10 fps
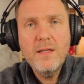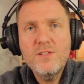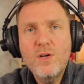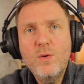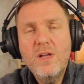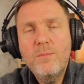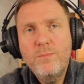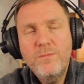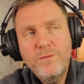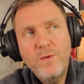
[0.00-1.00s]
And so,
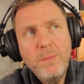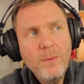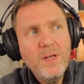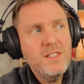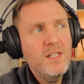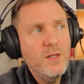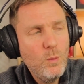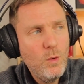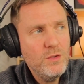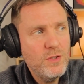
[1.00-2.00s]
for people listening
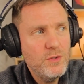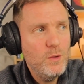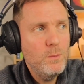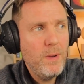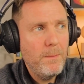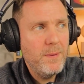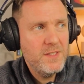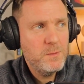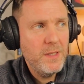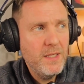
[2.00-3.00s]
that want to do
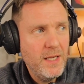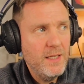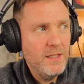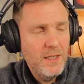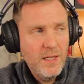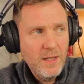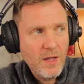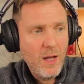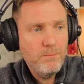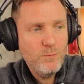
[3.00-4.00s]
public speaking,
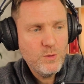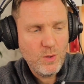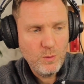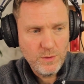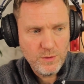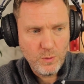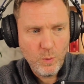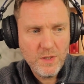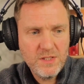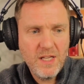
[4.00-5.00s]
um, so, so
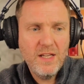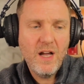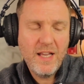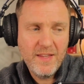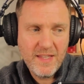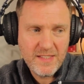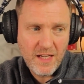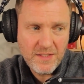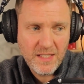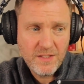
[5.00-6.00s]
once they okay, let's
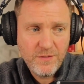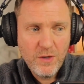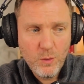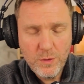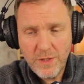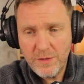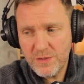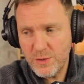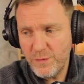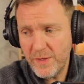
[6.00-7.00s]
say identify an
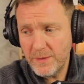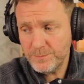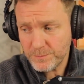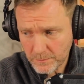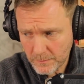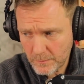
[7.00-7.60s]
audience. Do you think?